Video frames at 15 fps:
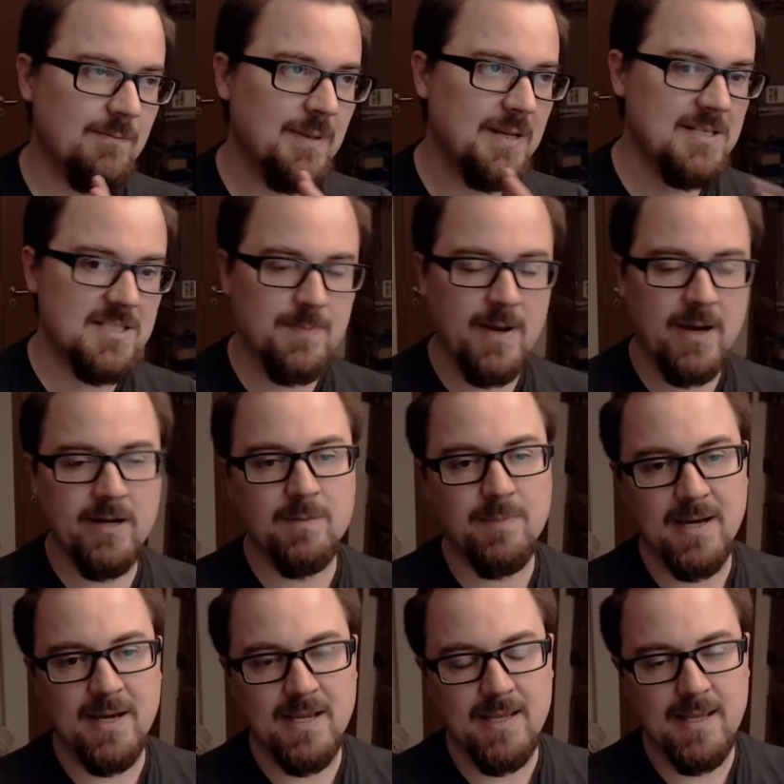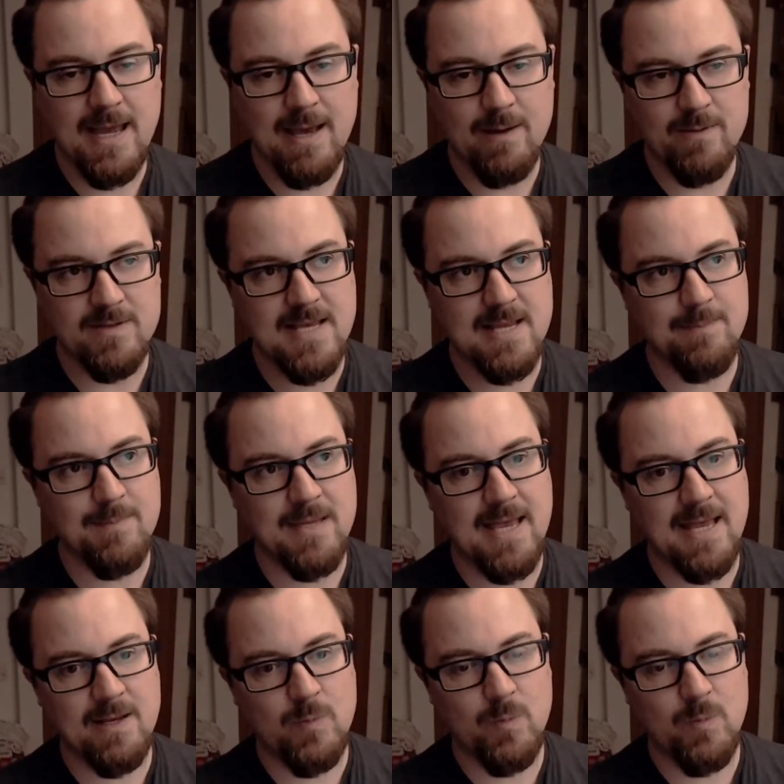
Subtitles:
been inspired by how the debt mechanic